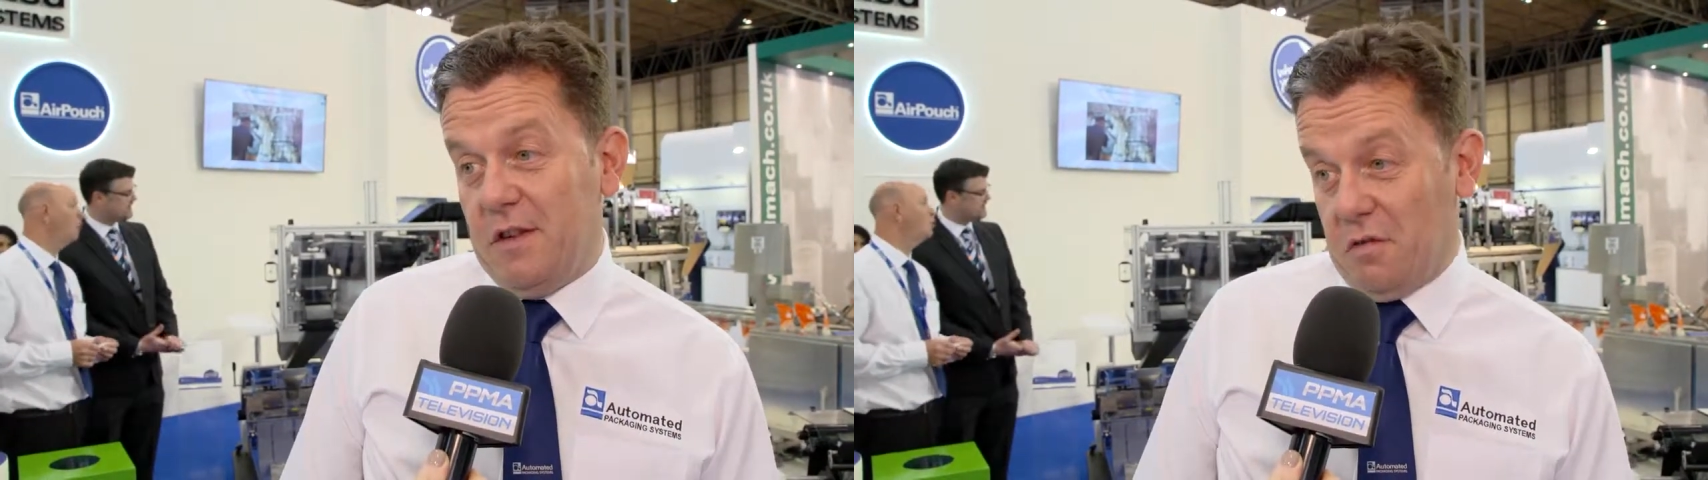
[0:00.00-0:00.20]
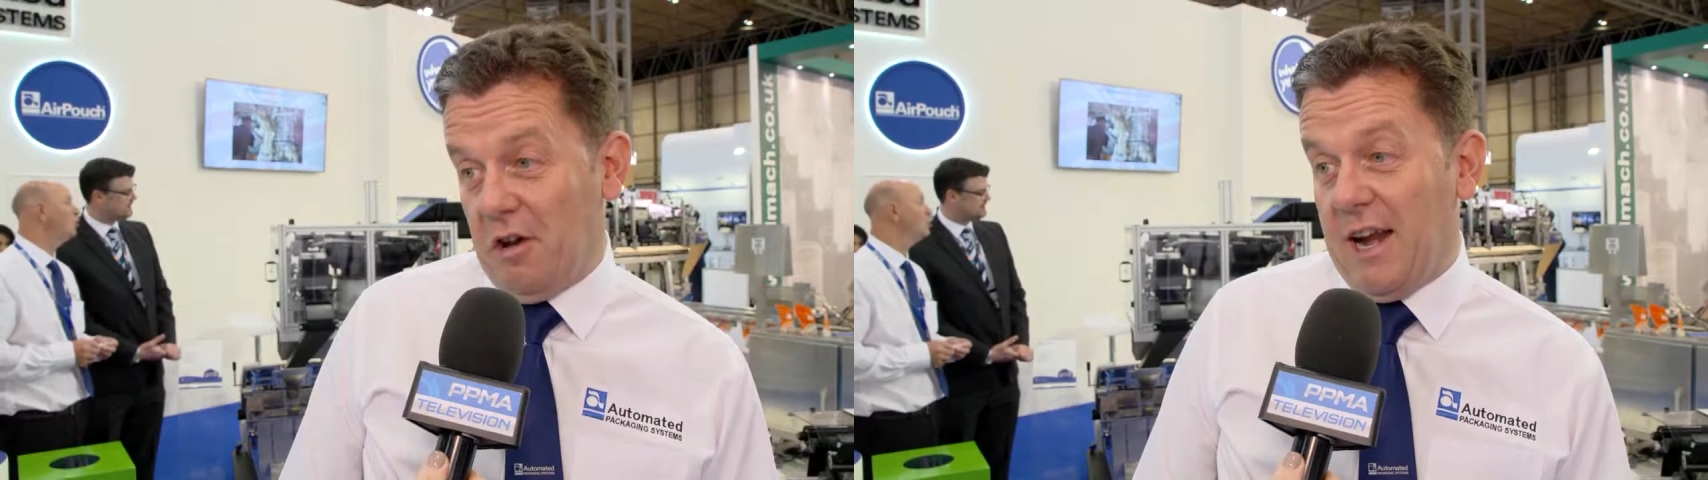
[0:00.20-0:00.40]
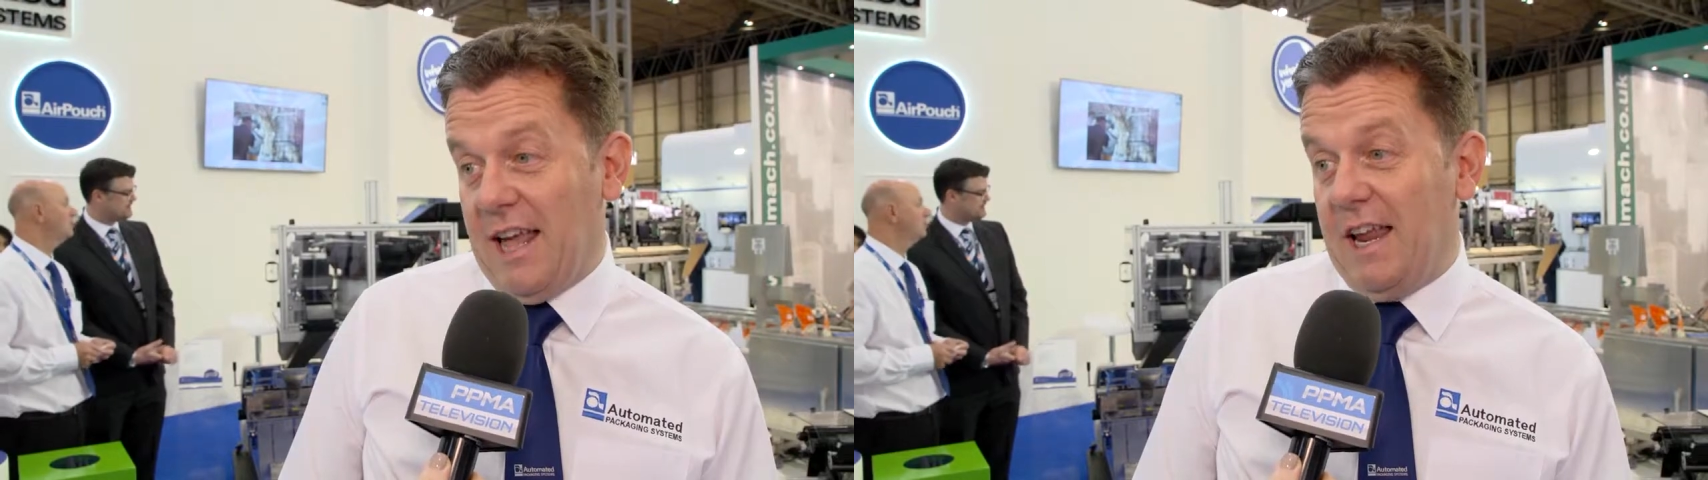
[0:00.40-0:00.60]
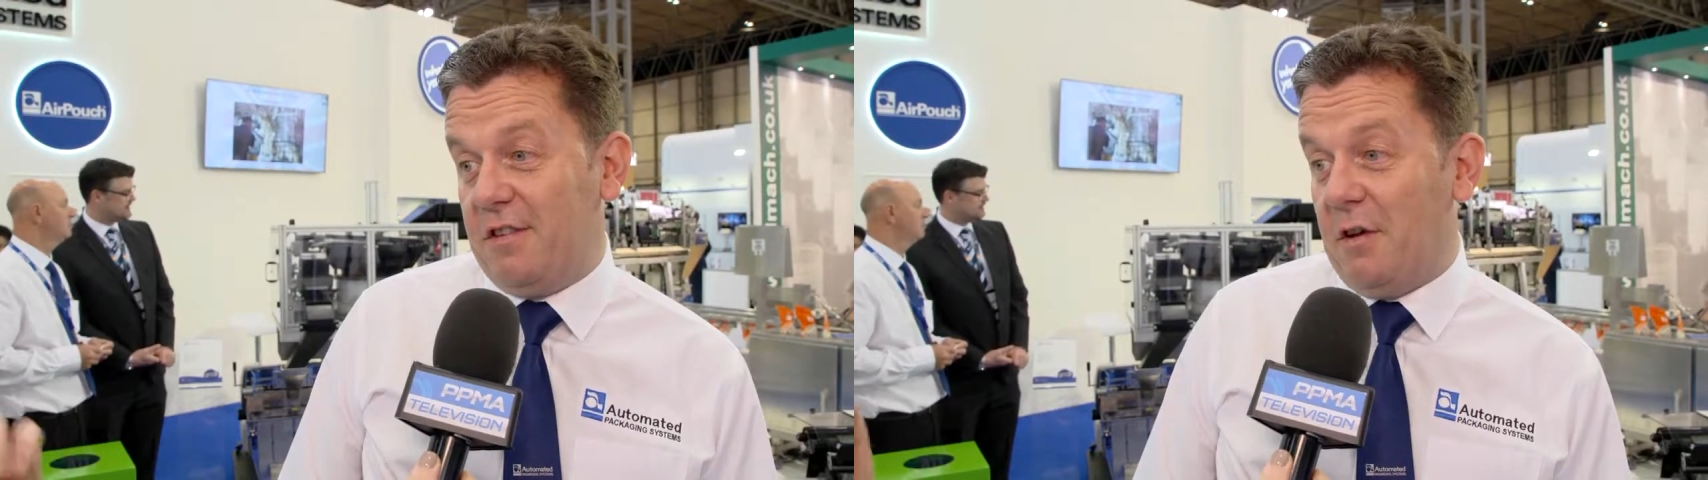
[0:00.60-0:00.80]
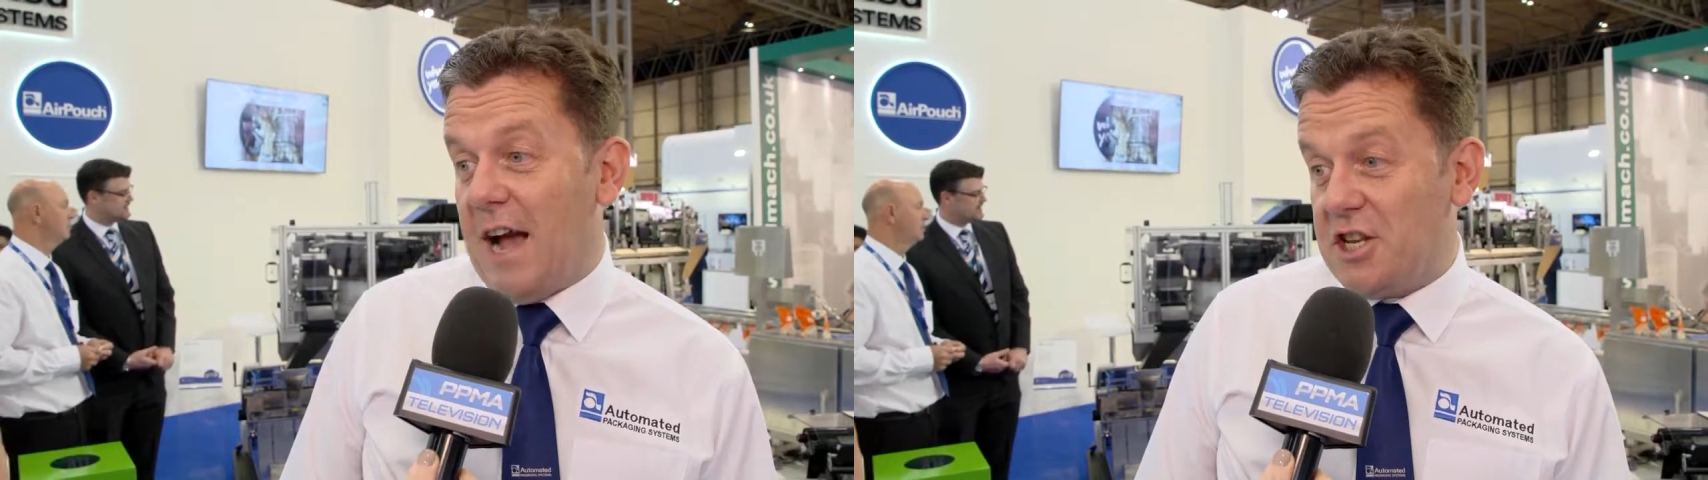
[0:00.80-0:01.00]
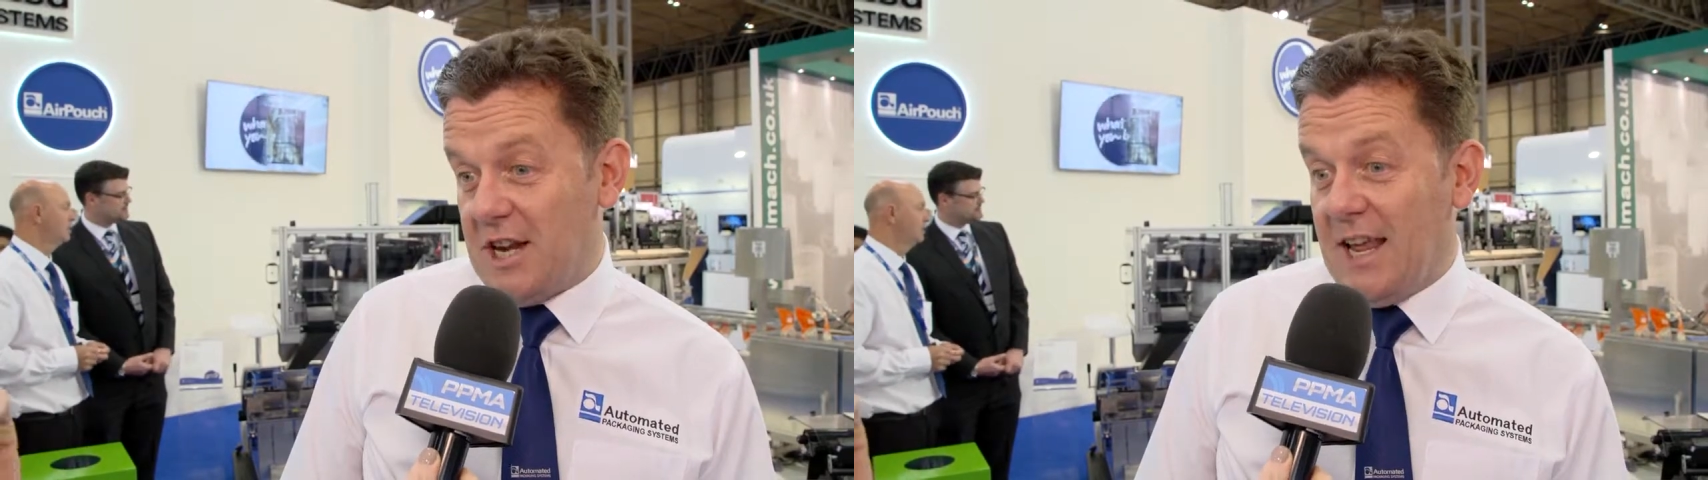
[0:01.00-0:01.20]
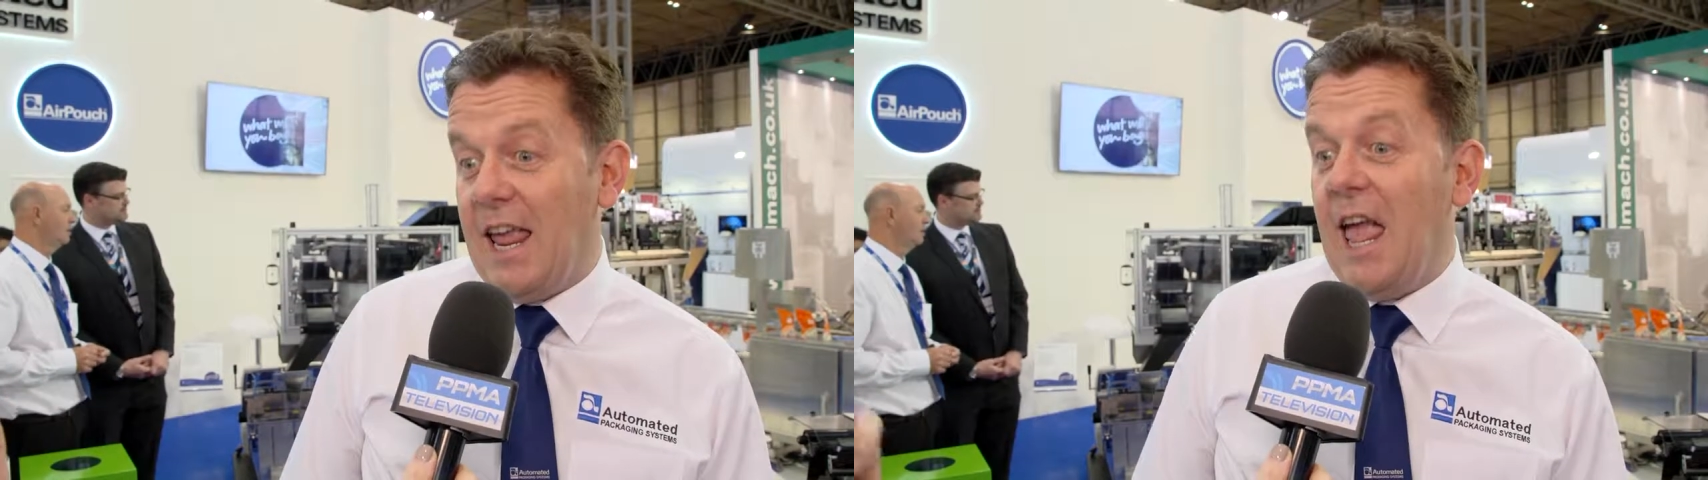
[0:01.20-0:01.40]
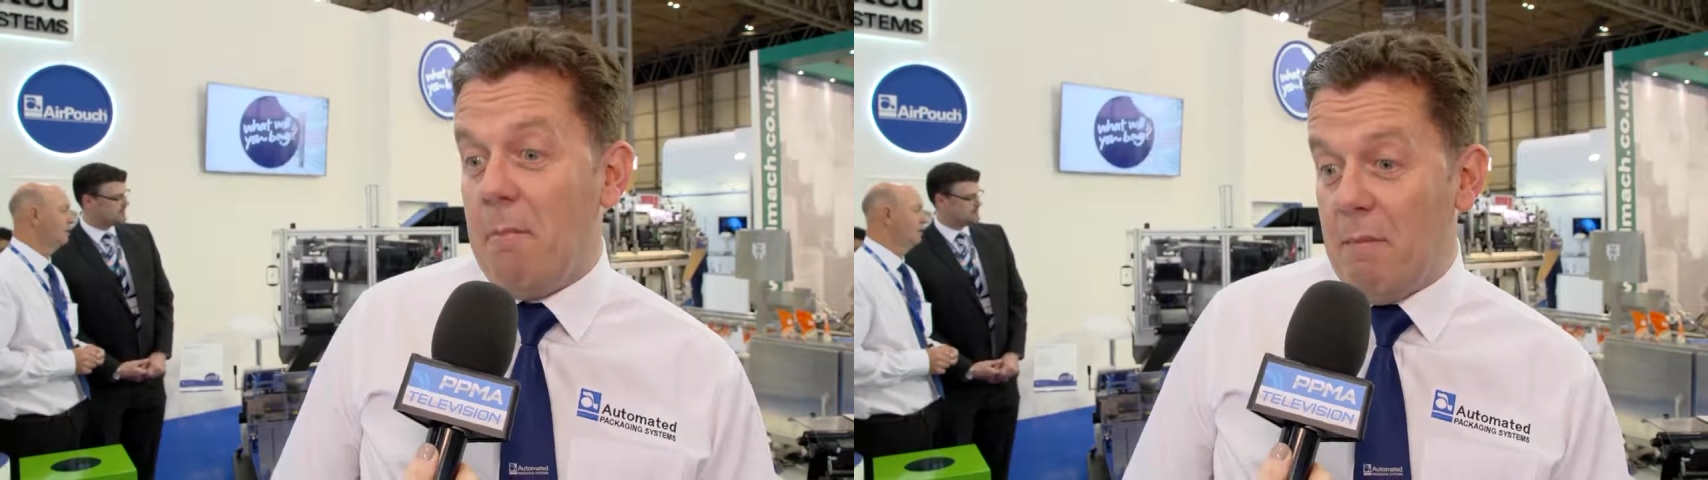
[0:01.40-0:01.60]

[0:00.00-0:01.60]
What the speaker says: is really to actually